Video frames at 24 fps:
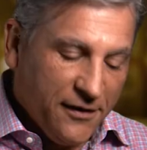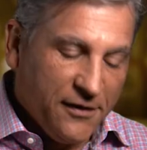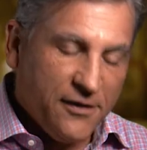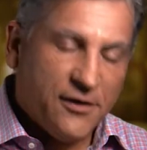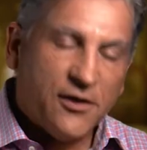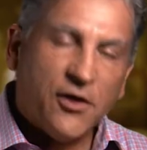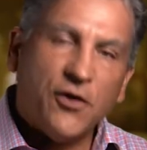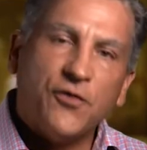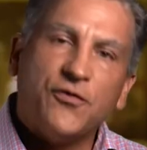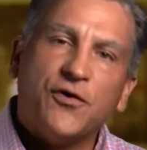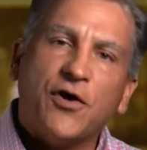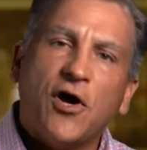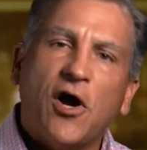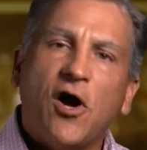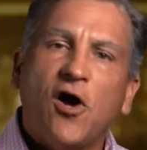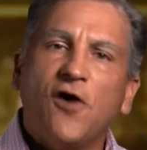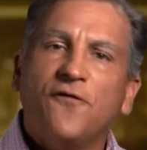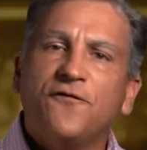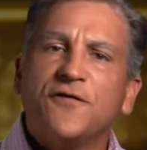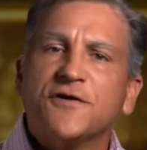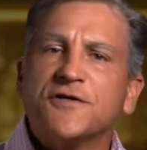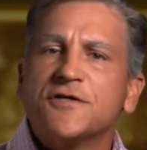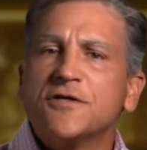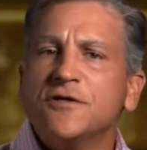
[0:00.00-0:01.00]
The
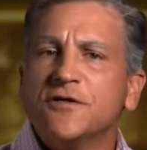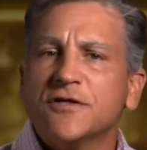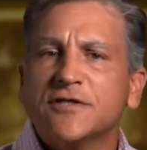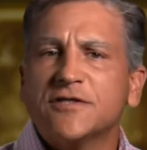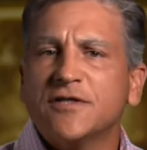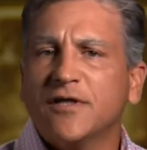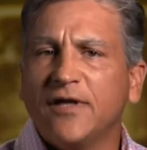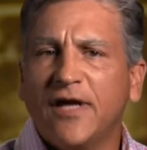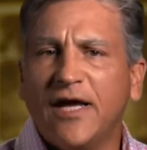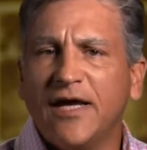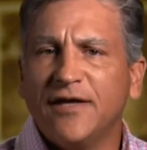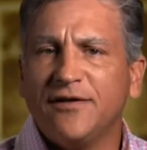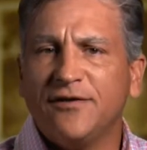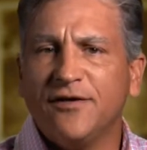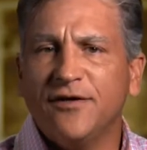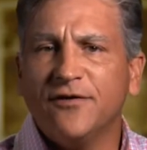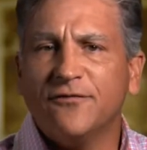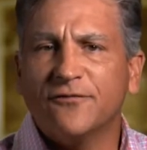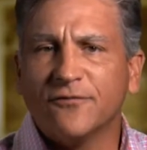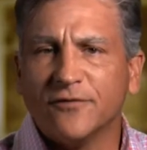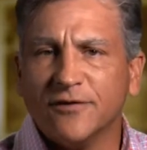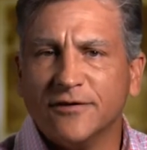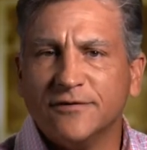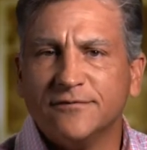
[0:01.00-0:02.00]
office looks a lot
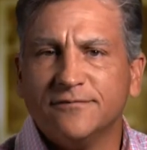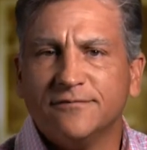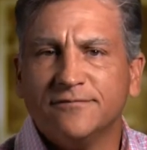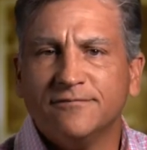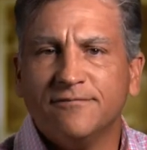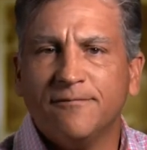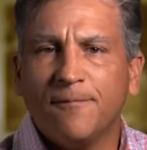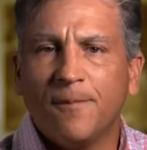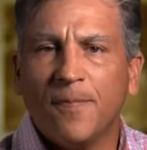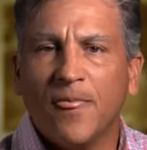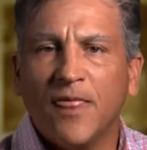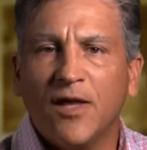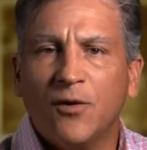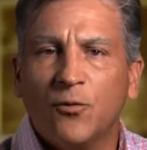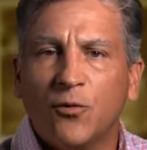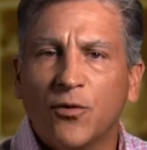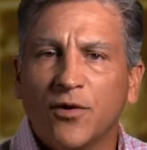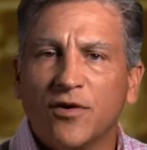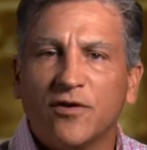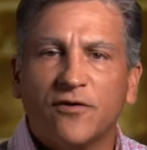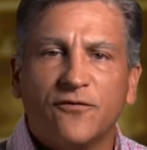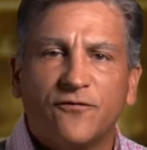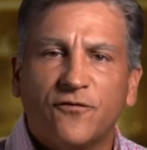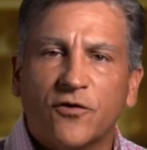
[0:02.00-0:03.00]
different. One
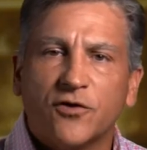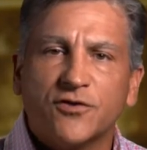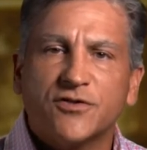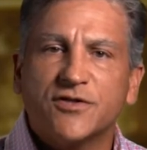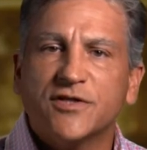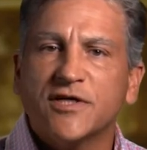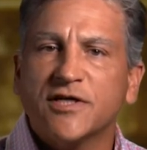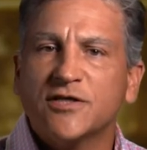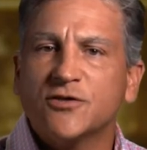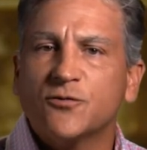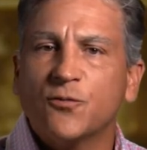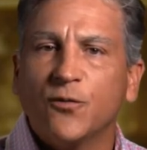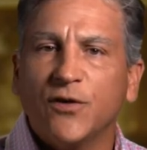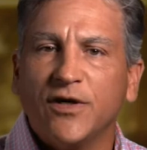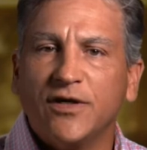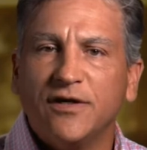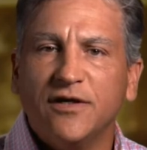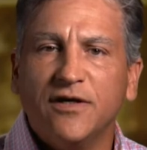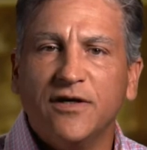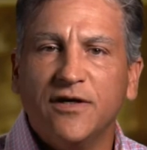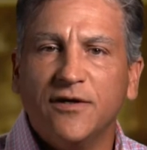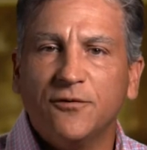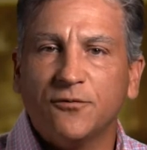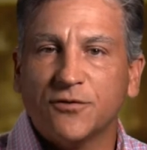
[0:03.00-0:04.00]
of the first things we
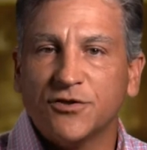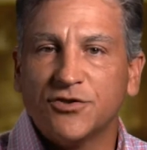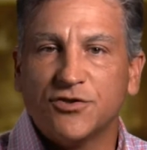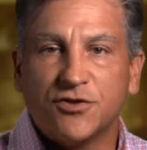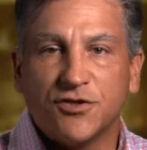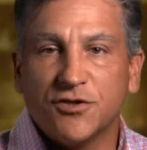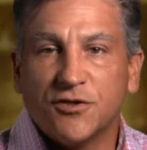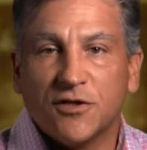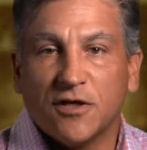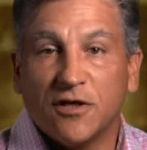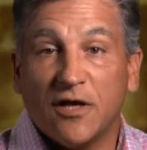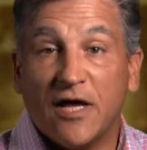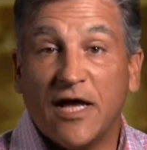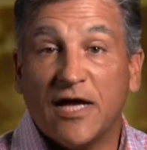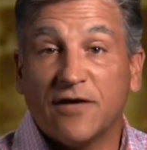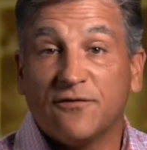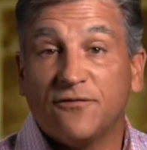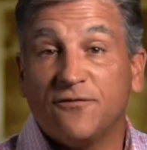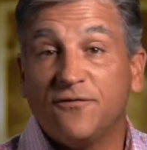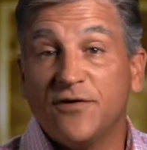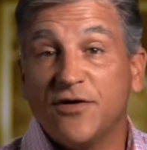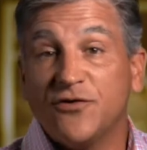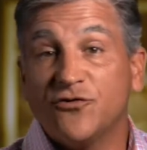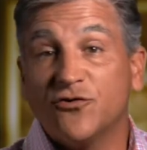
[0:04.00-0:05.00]
did was just a lot of
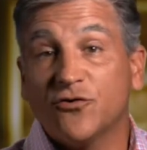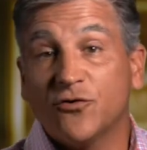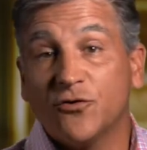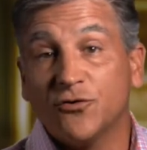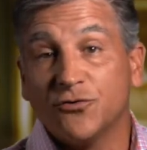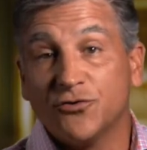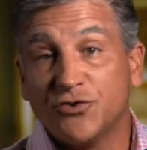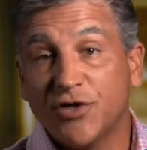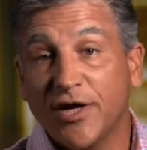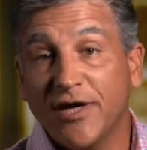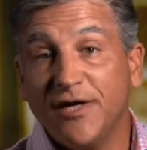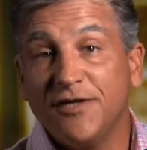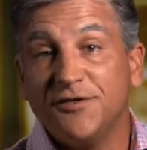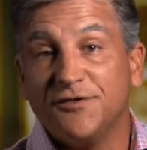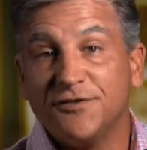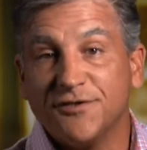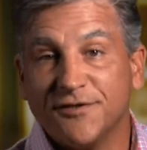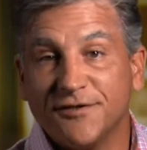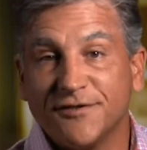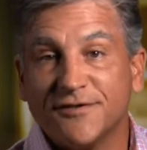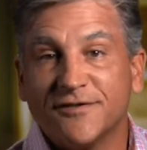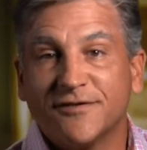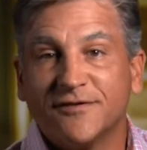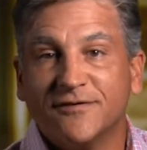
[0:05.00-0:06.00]
physical
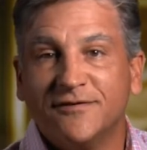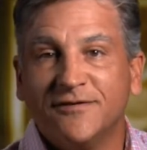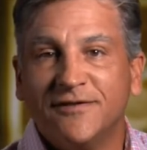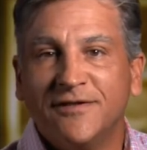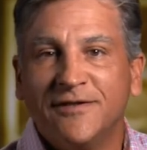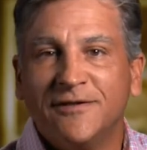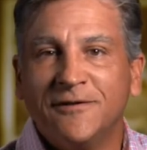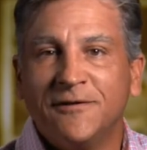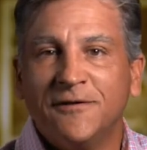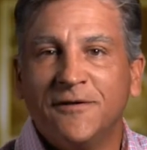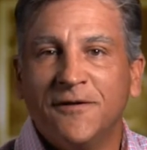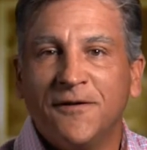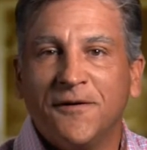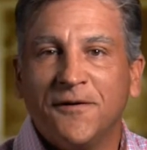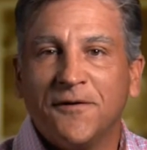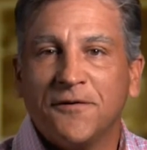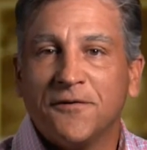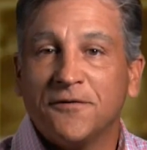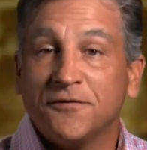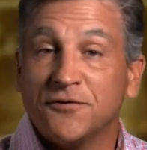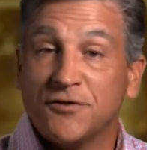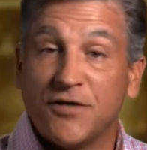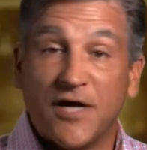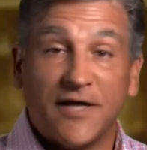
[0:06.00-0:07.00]
changes.
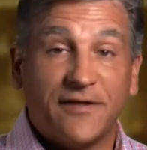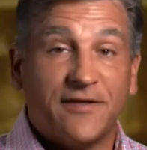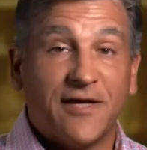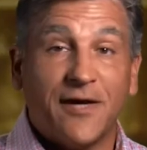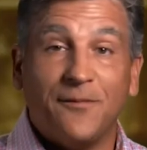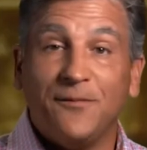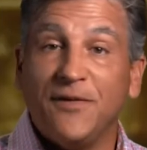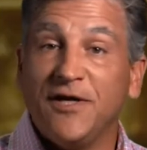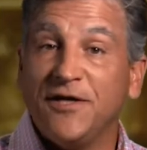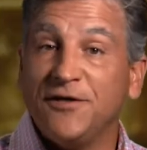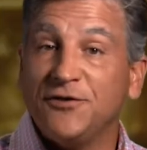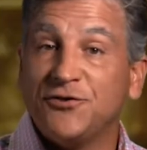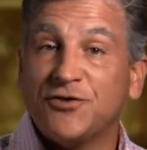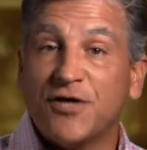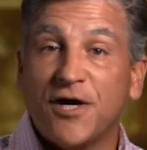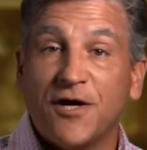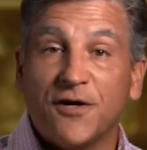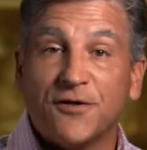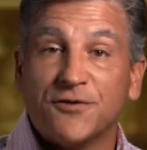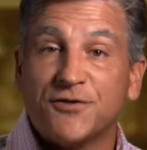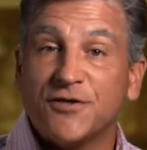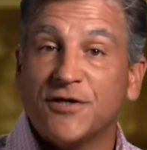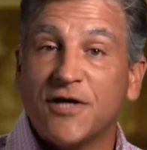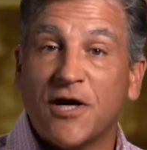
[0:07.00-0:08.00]
There's not that many
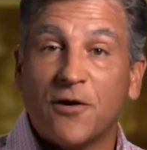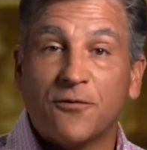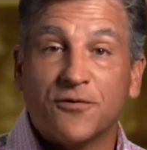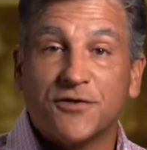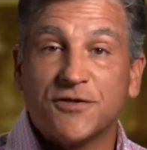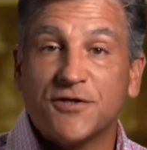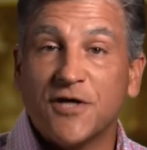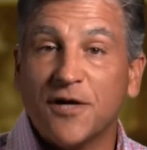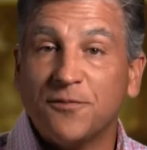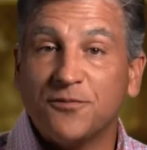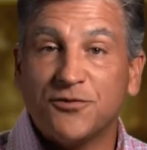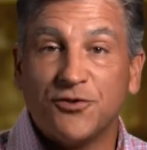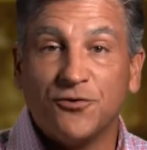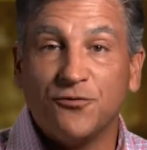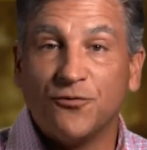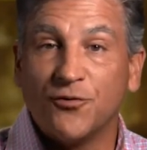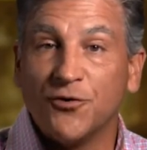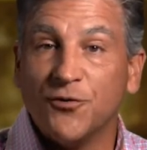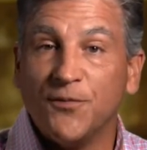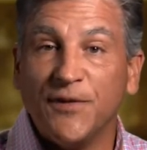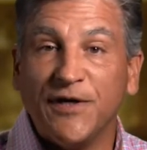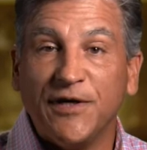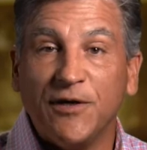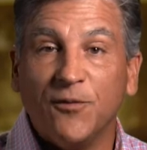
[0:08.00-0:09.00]
chairs in our reception
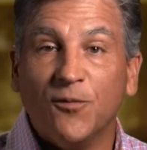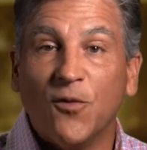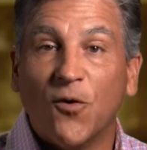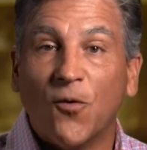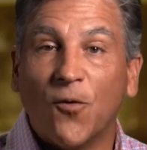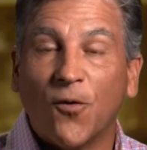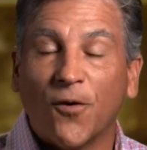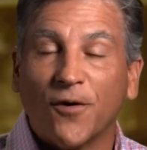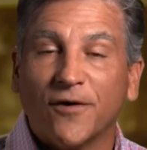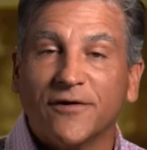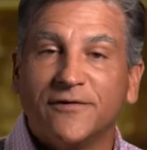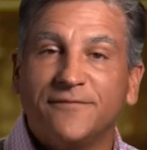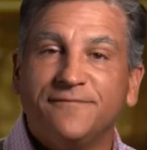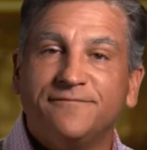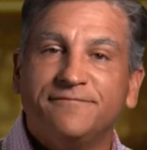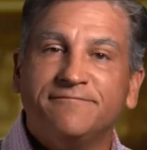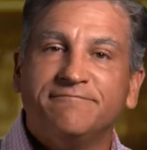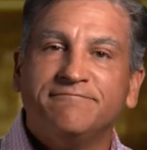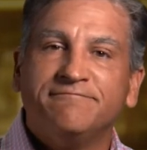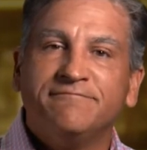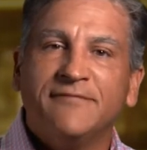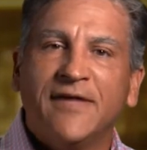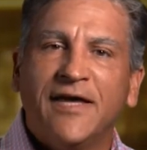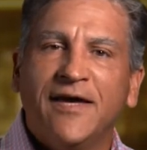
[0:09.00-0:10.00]
room anymore.
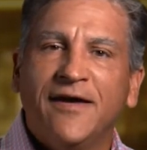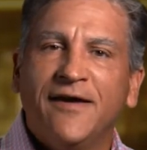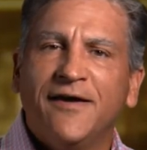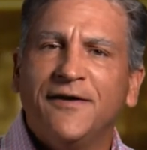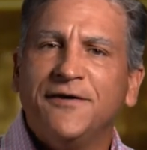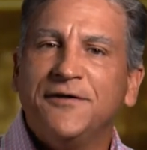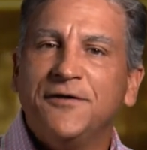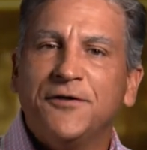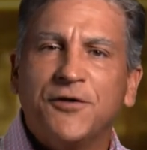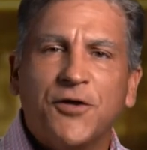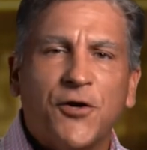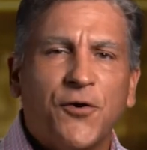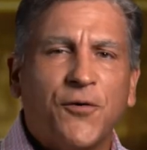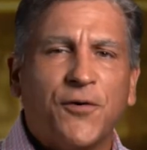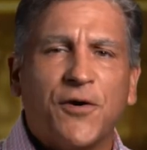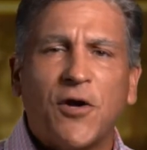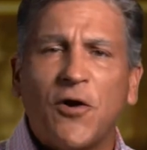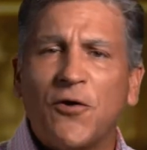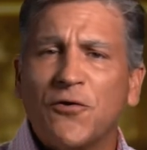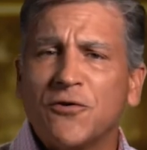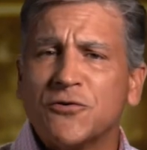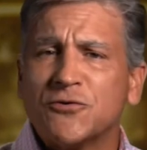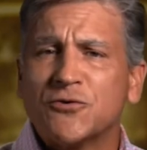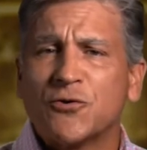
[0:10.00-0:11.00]
And
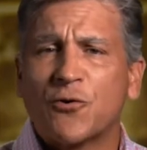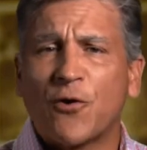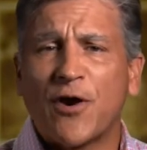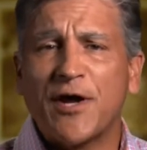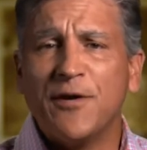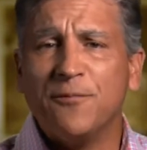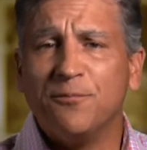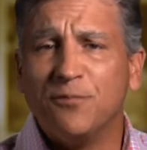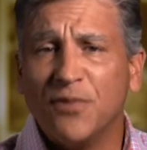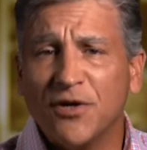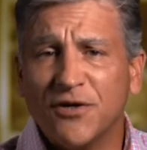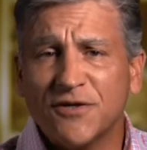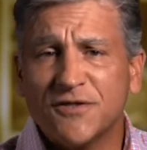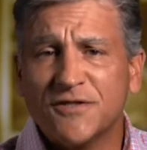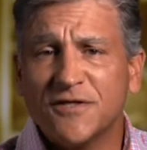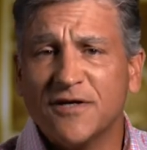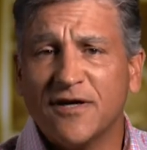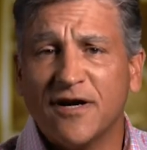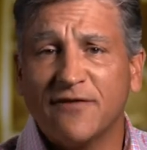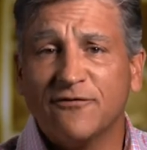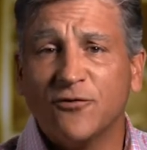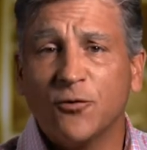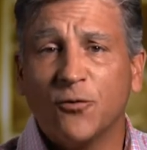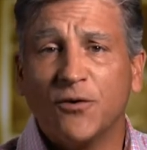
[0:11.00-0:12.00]
all those great books that
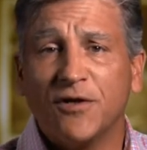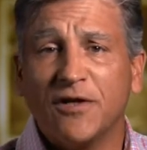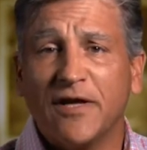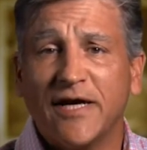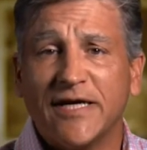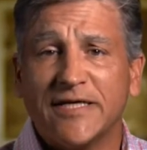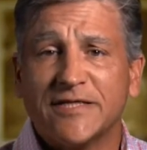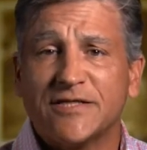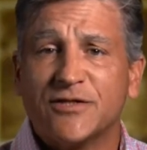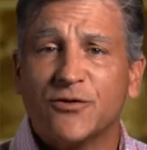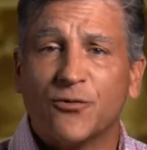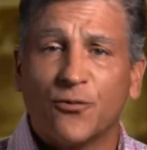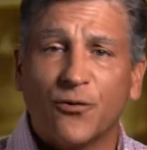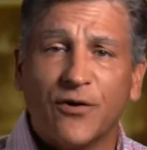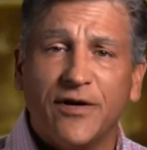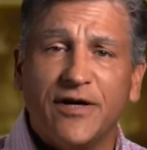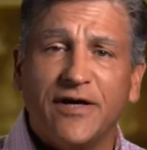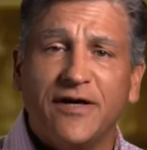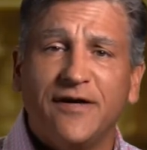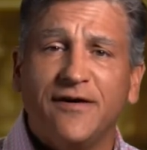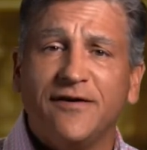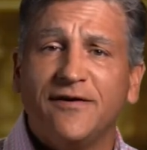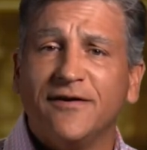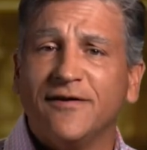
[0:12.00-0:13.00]
everyone likes to
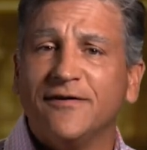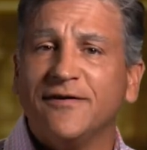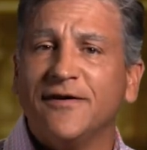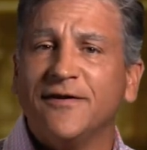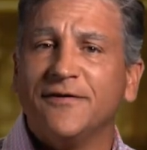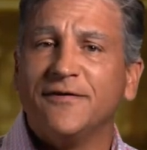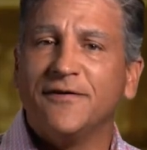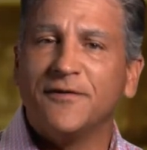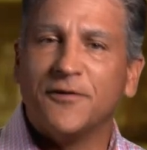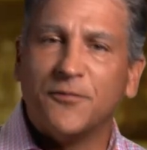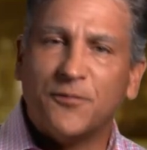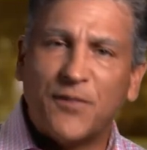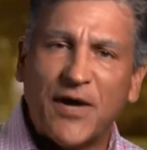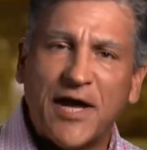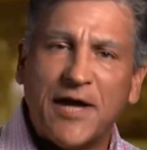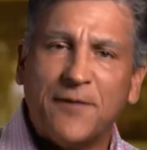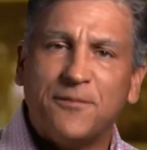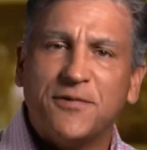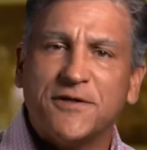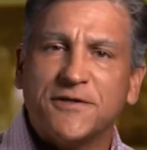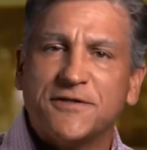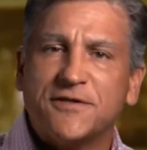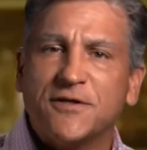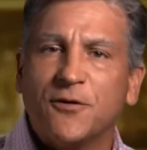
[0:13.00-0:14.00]
read and the
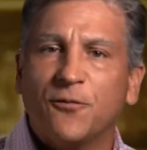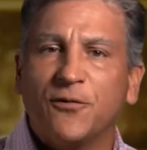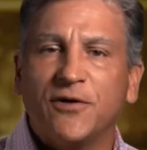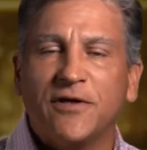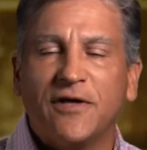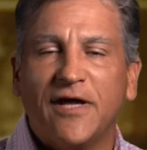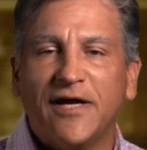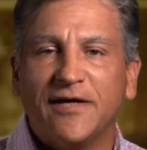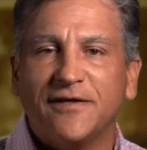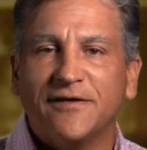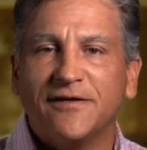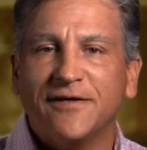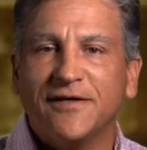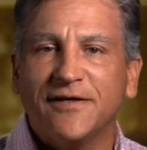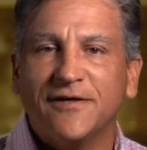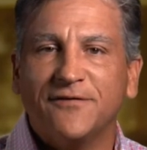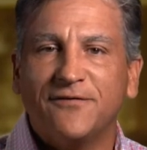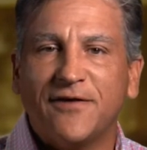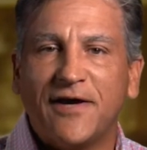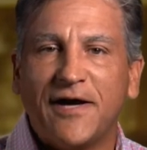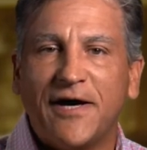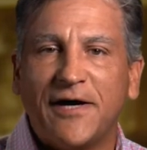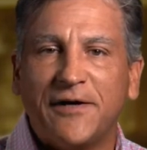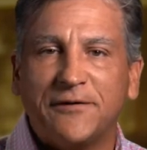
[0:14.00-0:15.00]
pamphlets that we like to give
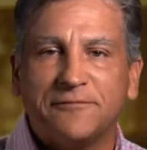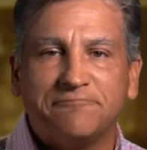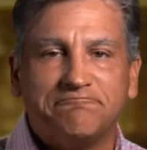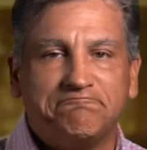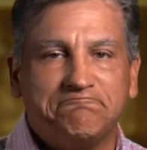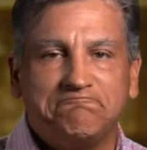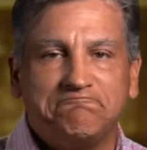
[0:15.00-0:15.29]
out,